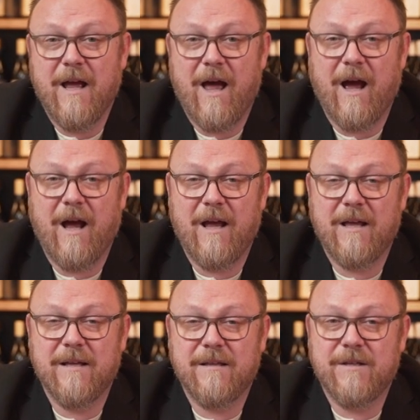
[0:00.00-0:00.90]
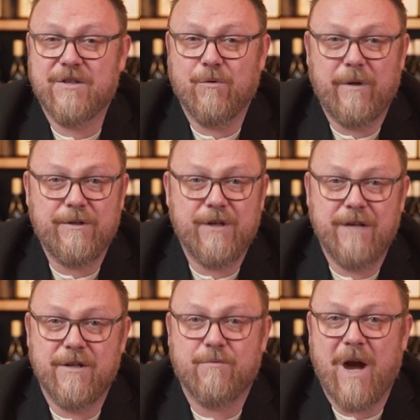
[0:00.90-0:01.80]
Uh, the soil
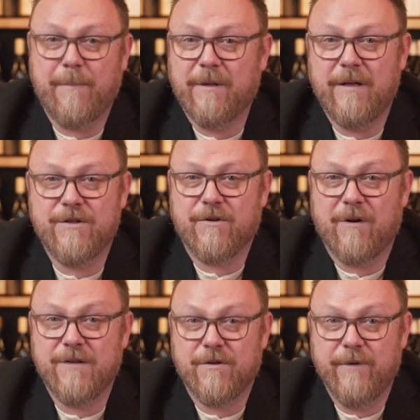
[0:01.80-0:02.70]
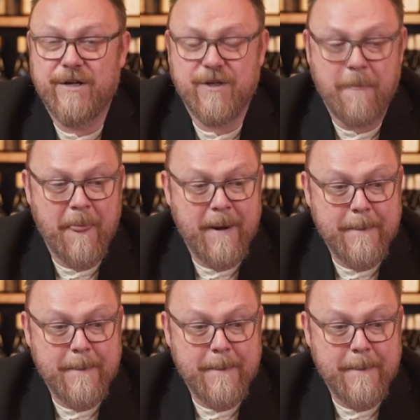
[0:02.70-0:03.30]
changes rapidly as you cross the region.